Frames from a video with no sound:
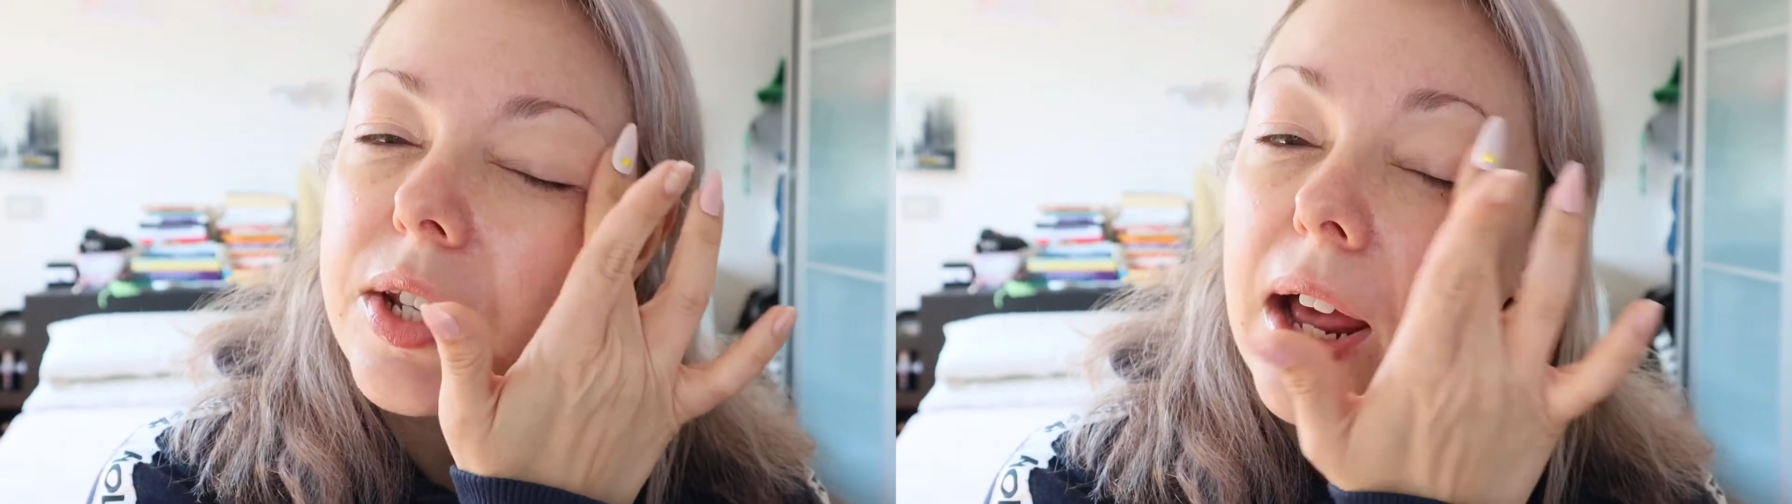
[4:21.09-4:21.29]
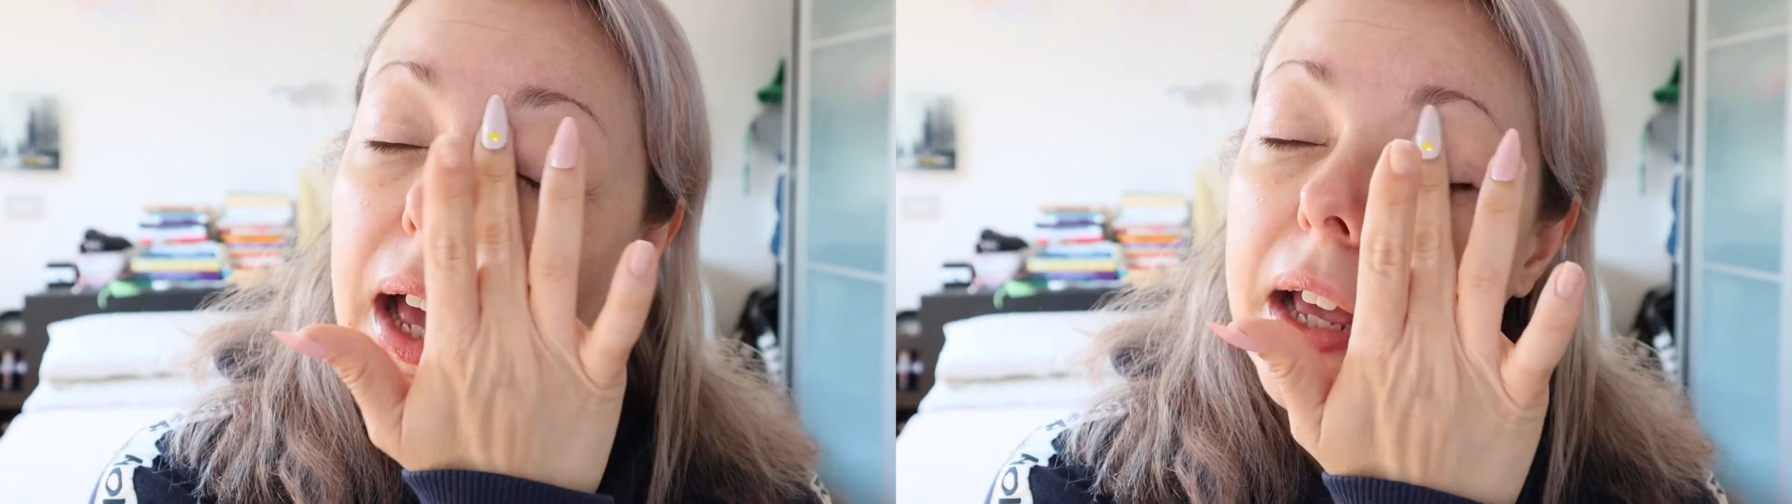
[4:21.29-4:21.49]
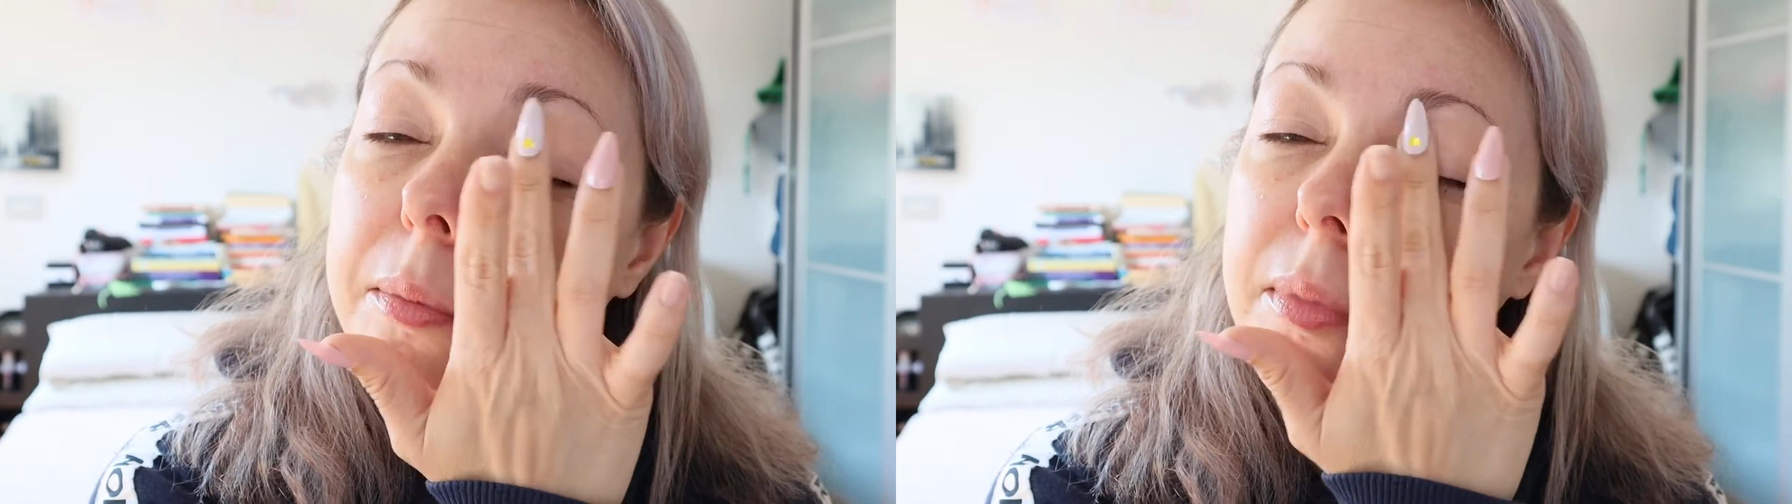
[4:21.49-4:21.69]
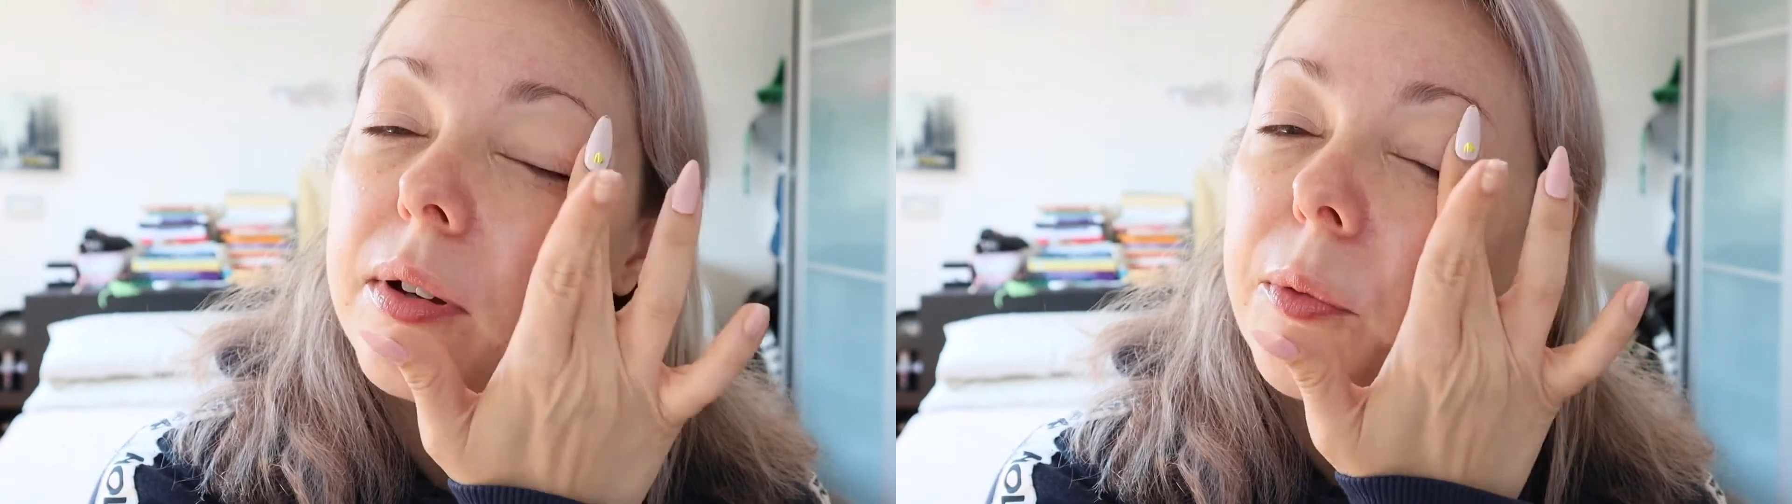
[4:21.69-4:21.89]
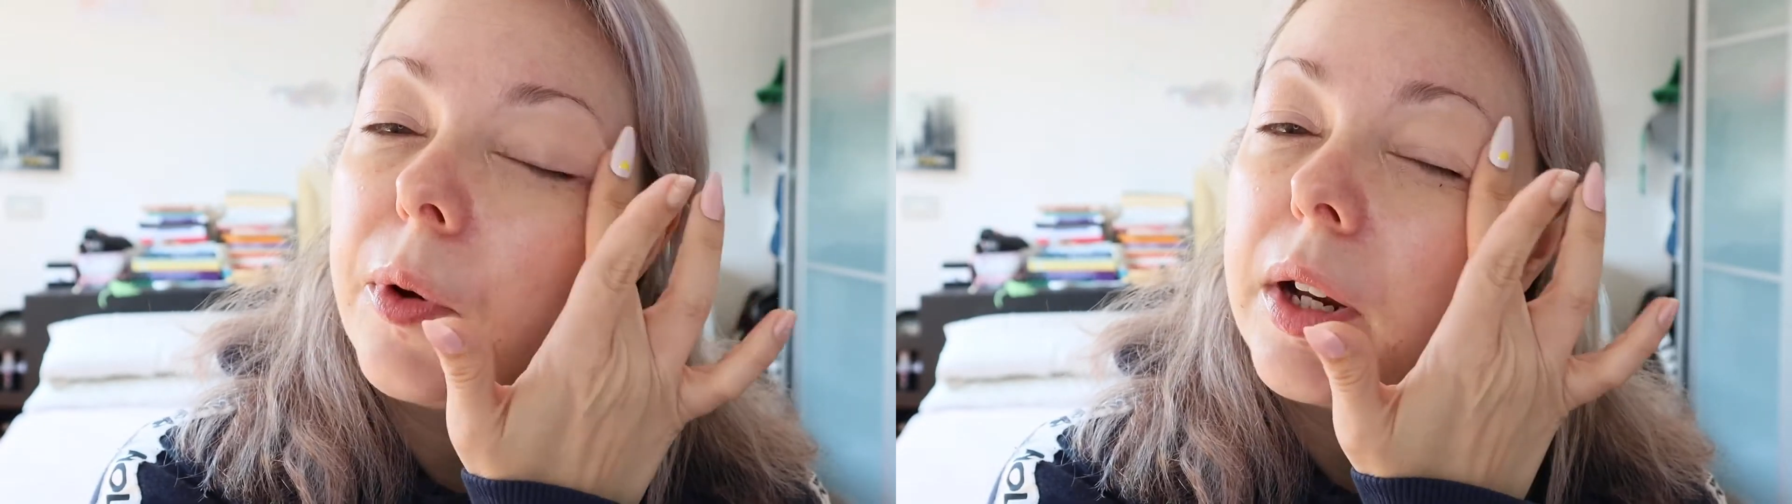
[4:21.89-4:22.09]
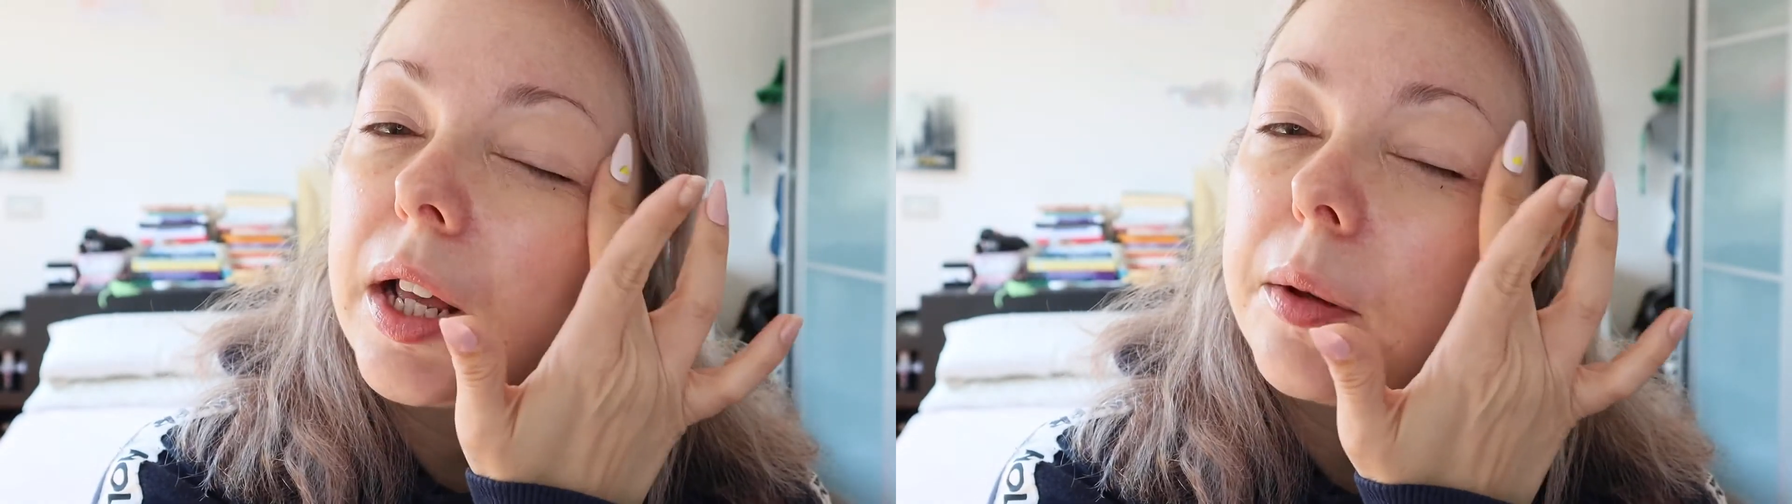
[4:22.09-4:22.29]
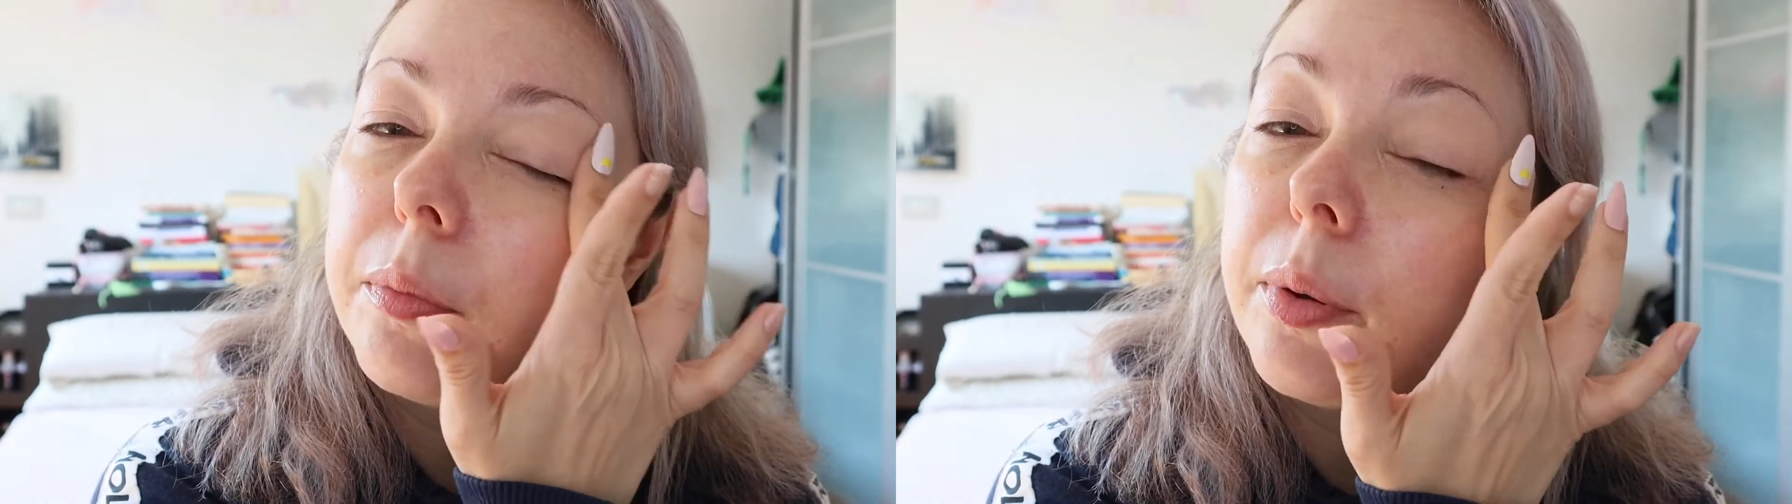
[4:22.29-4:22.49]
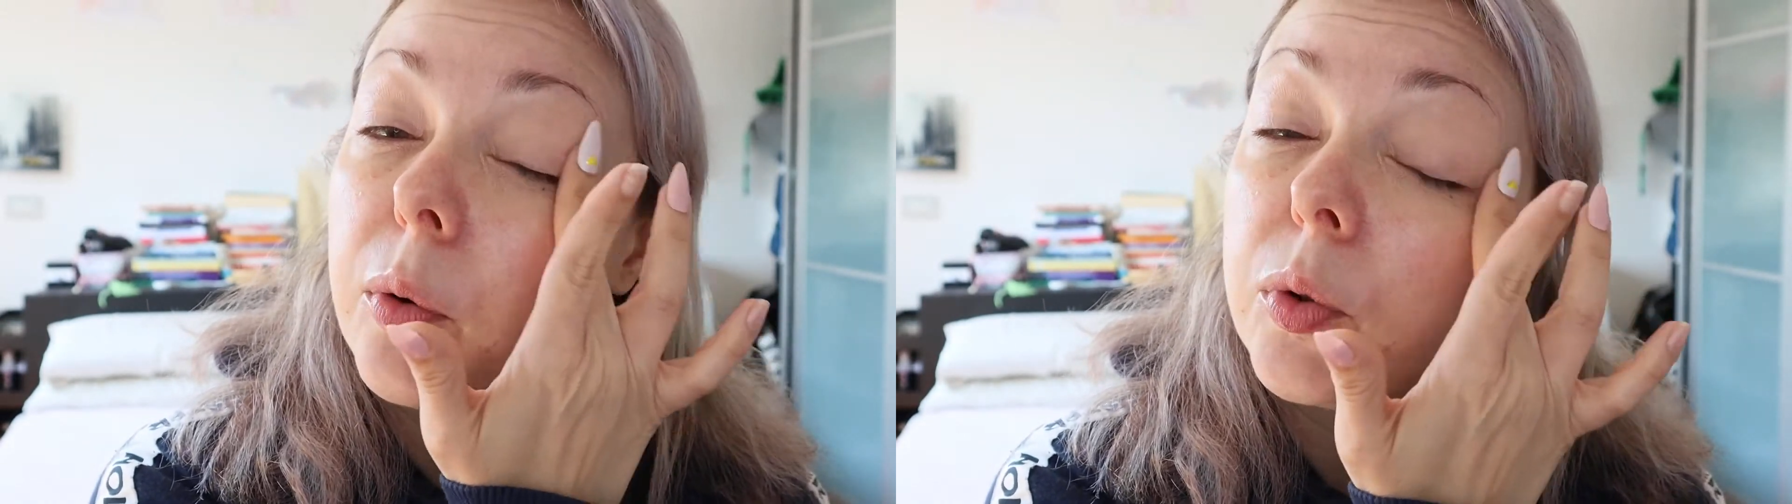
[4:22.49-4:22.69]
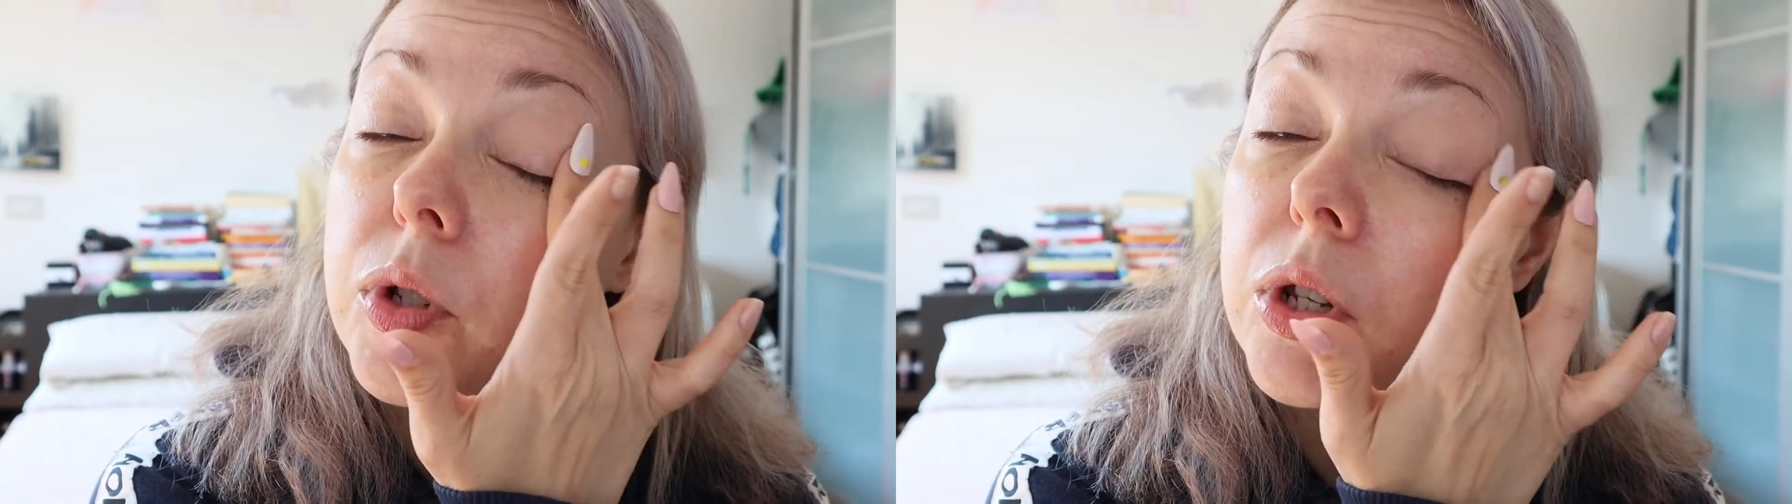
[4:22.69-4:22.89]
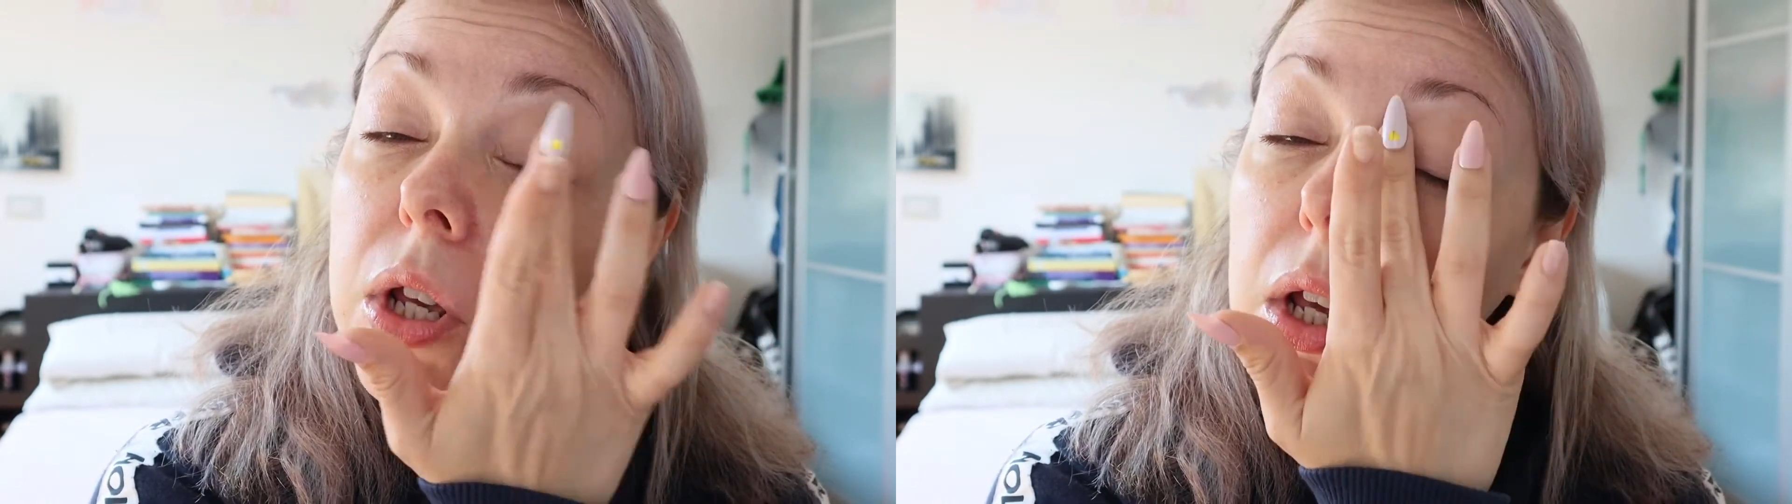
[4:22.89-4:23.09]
time when I bought.